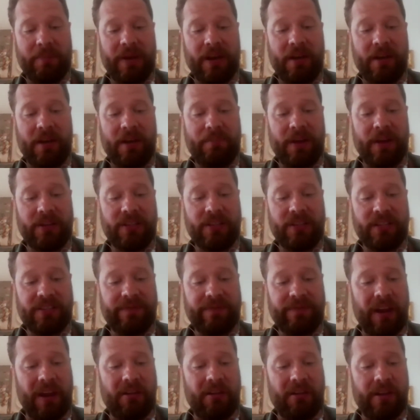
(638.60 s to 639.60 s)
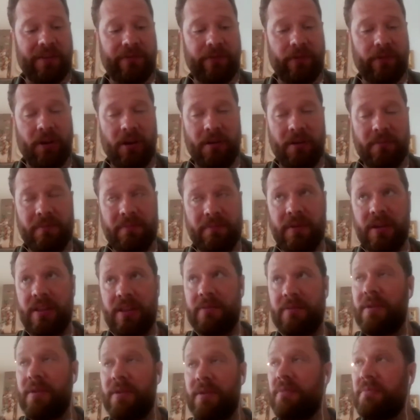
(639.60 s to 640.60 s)
budgets vary from, at
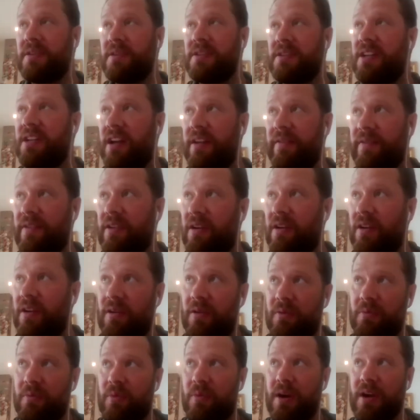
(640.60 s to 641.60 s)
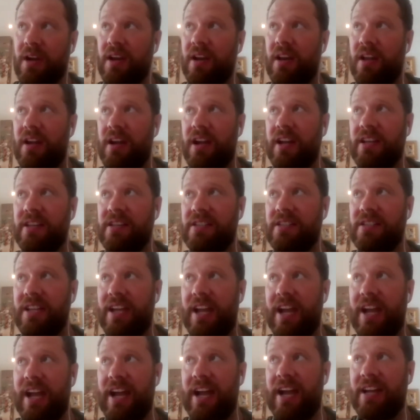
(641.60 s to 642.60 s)
the moment, I've got one client
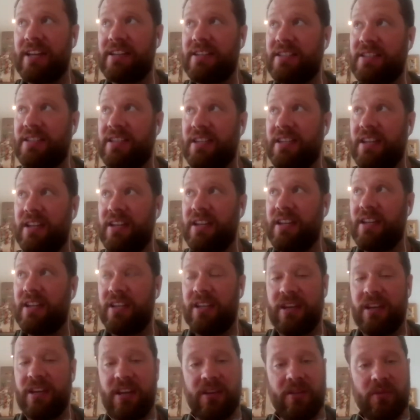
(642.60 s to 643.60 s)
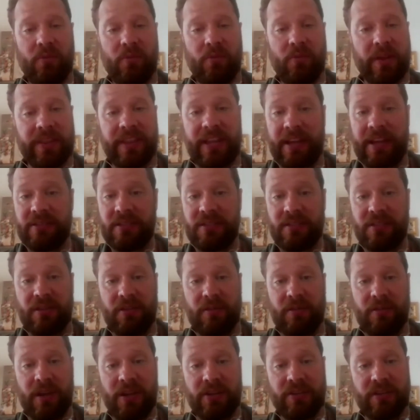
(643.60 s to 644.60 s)
at,
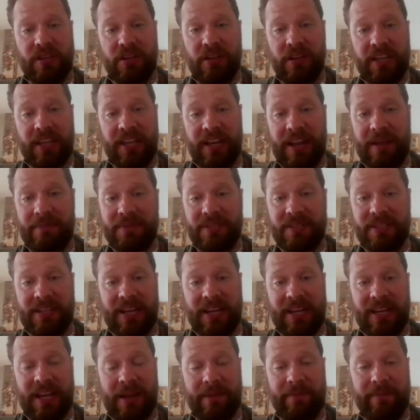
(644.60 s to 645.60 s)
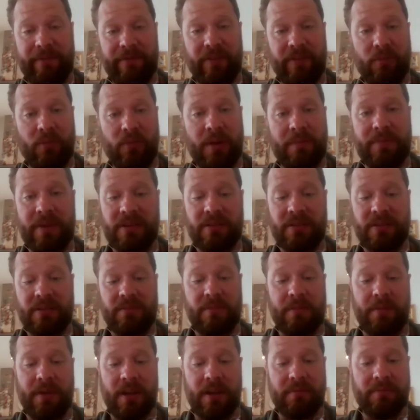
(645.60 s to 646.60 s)
1,200 looking in Amsterdam for a 1-bedroom
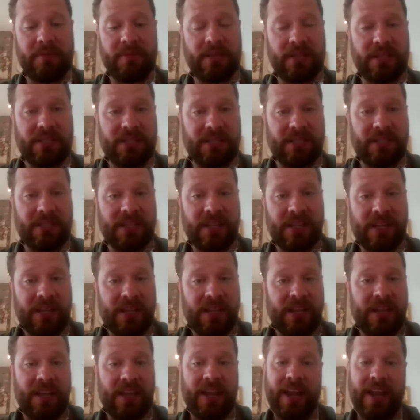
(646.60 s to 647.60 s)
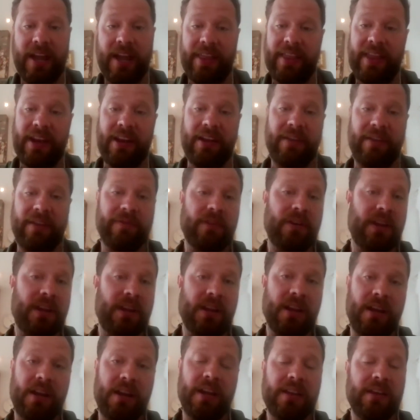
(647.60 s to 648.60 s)
apartment. And then I've got a
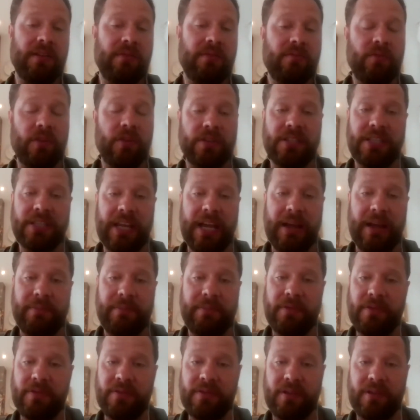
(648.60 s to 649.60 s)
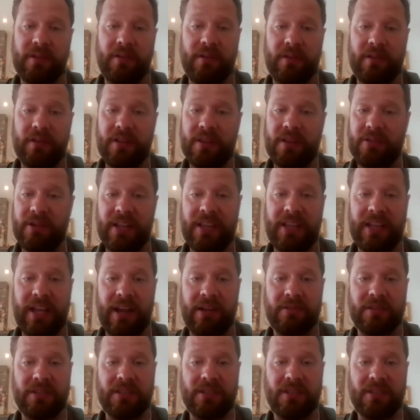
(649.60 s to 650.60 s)
client in Rotterdam who's got
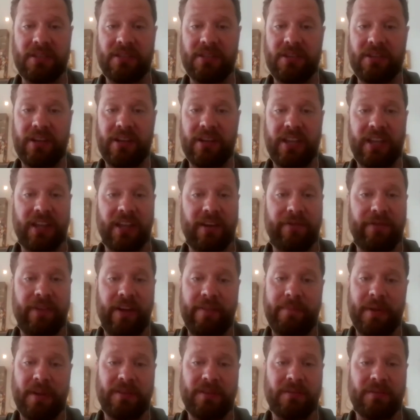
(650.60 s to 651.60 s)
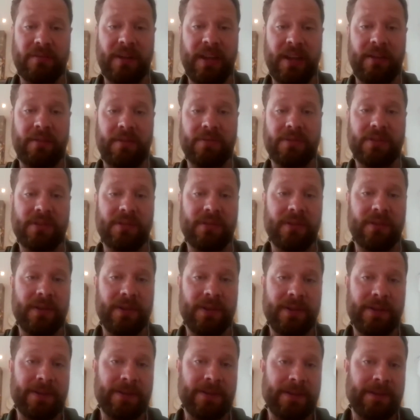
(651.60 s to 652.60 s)
3,000 looking at a 5-bedroom house.
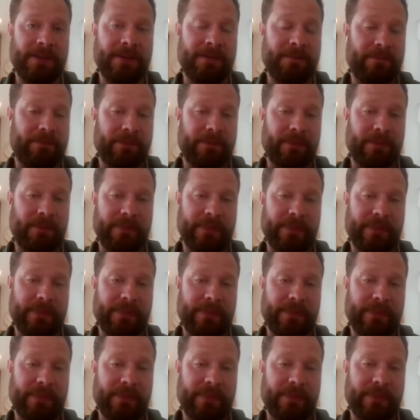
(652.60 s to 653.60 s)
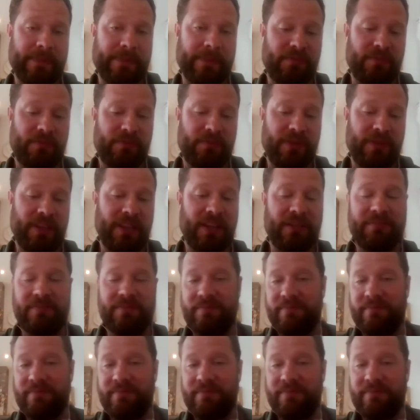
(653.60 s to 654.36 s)
So, yeah,